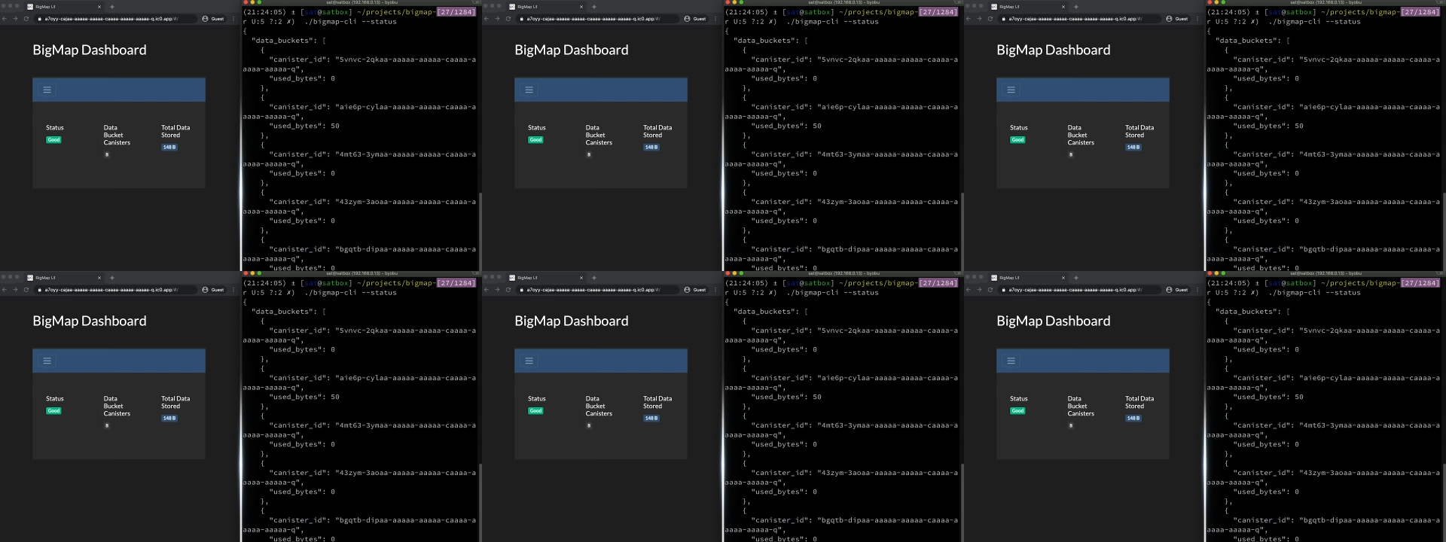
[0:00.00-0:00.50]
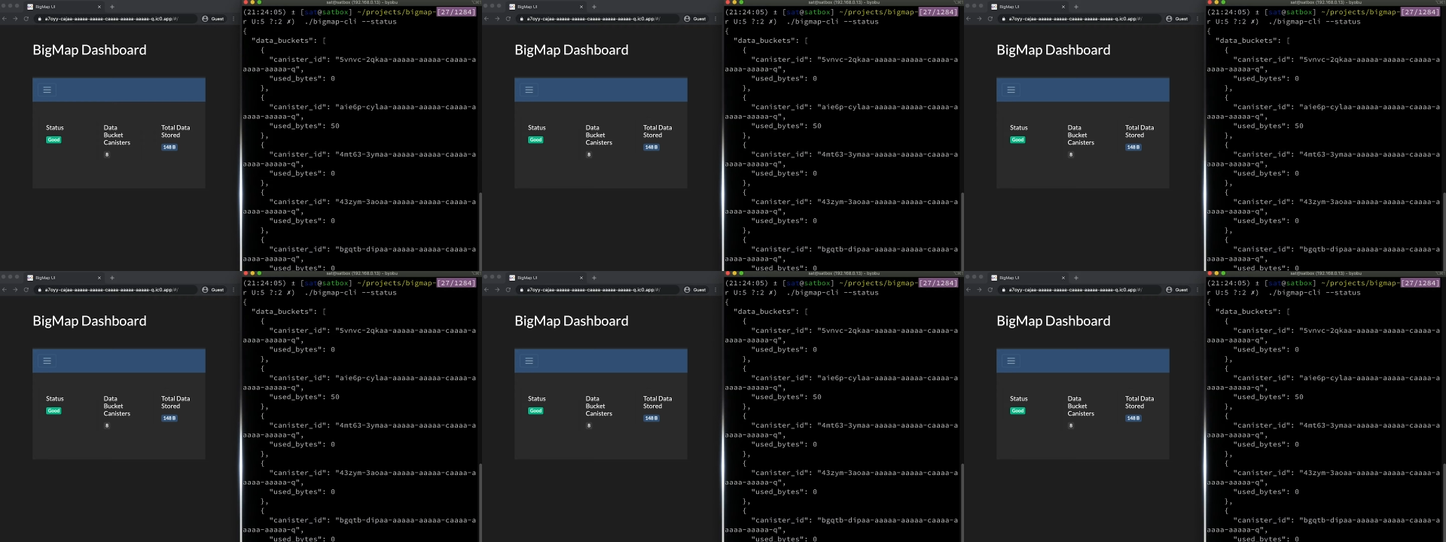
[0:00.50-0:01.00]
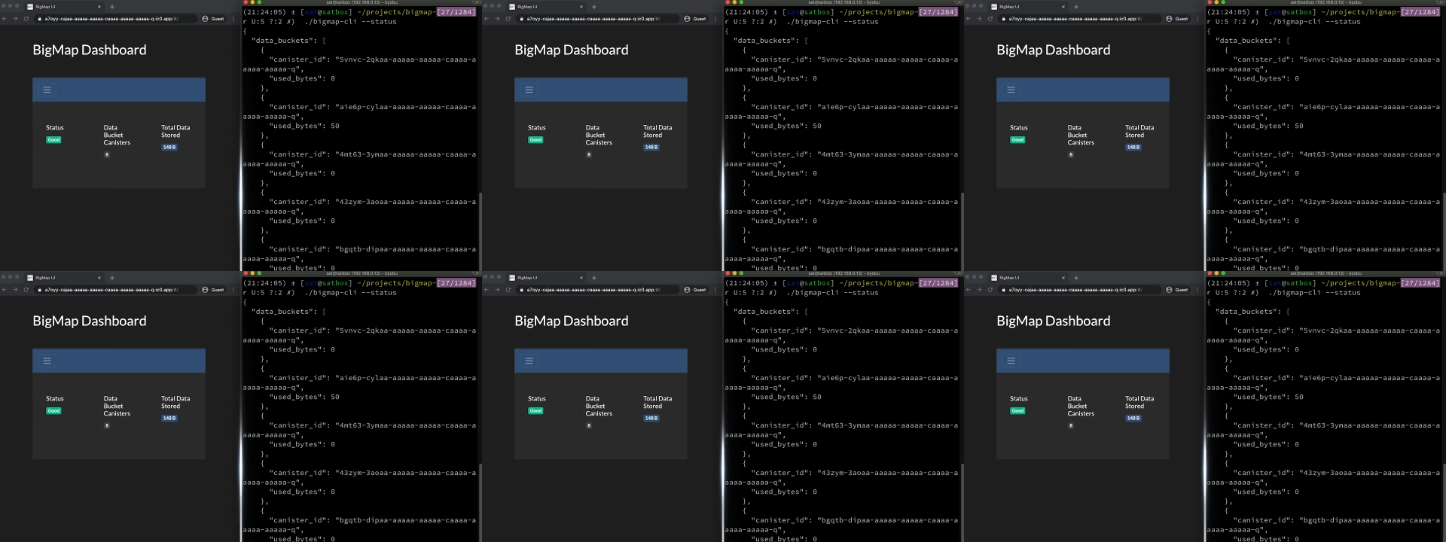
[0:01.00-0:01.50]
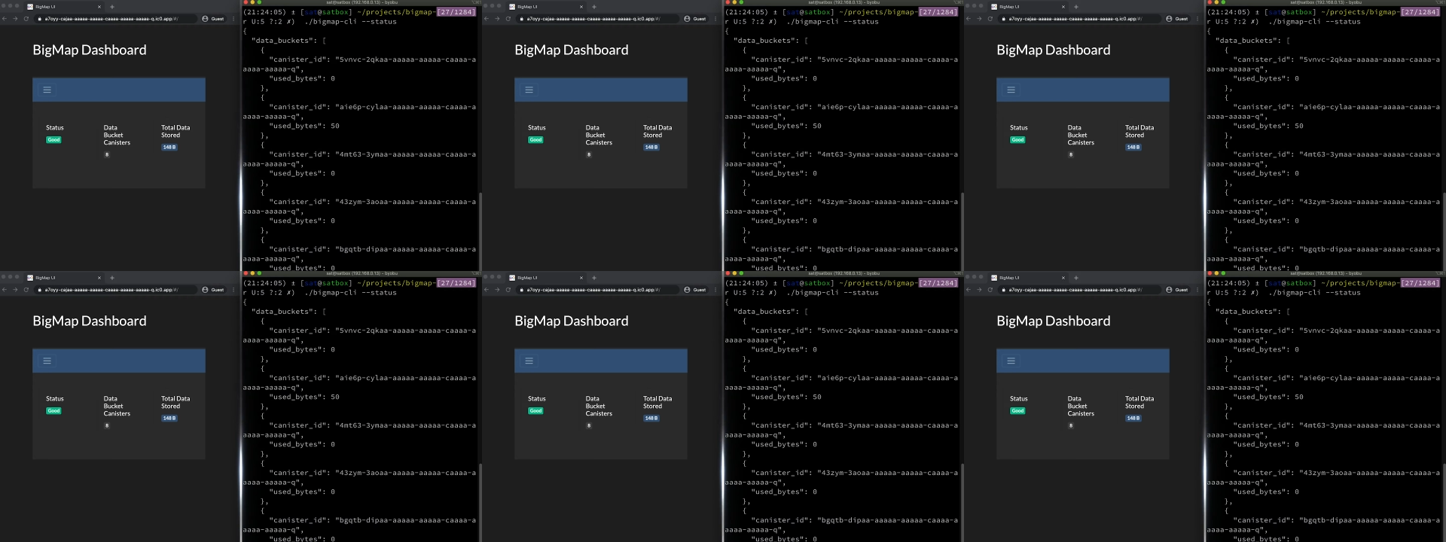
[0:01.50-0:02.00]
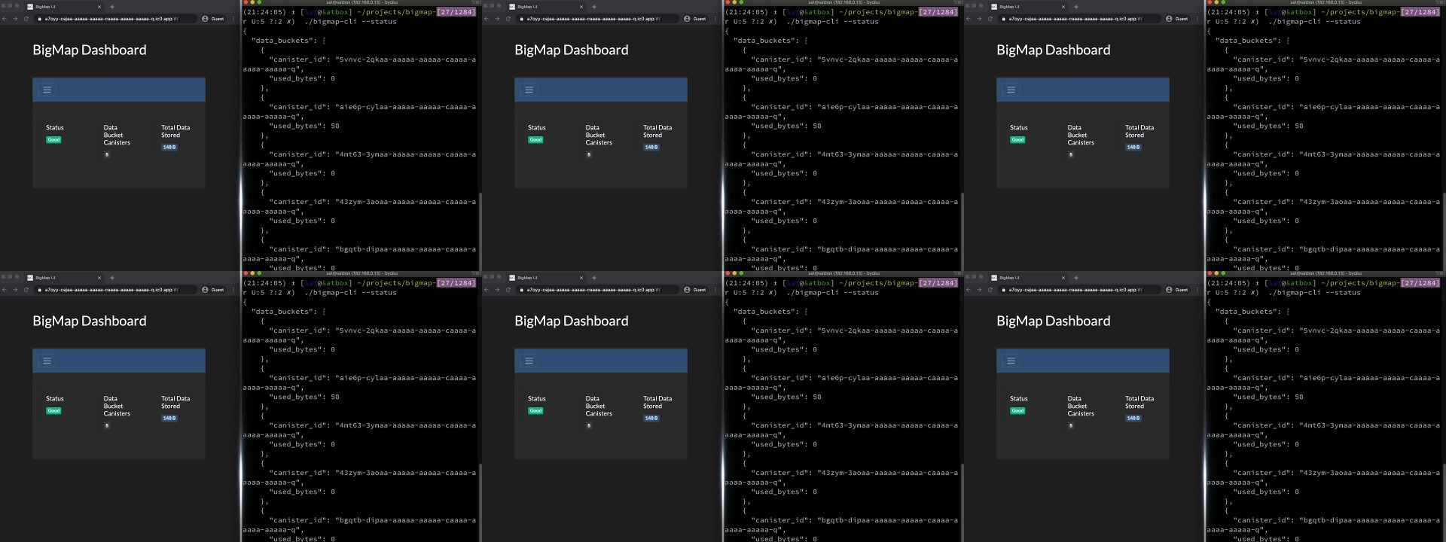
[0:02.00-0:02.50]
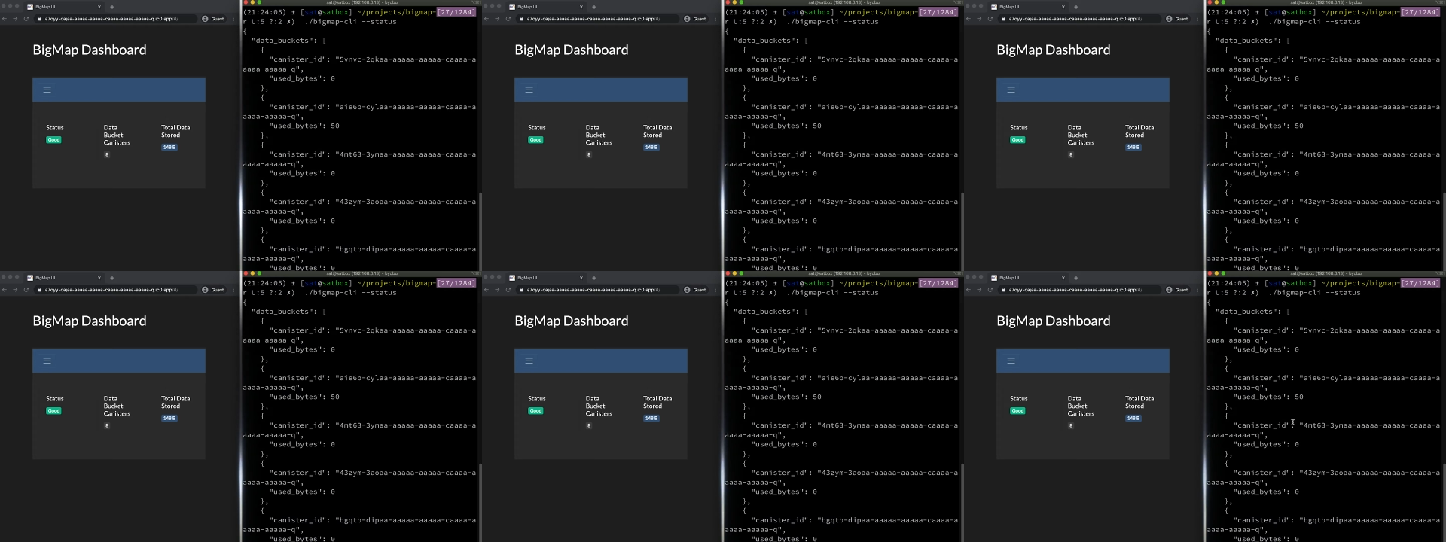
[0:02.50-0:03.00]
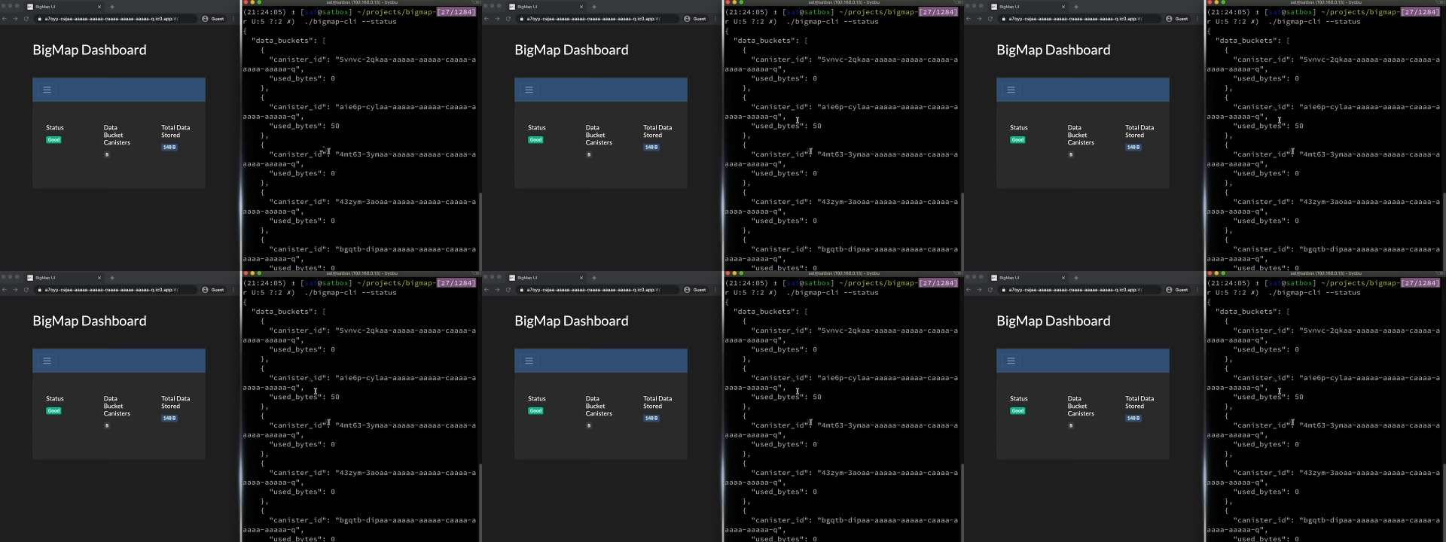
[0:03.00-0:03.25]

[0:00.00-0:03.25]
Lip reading: No face is visible, so there are no lips to read.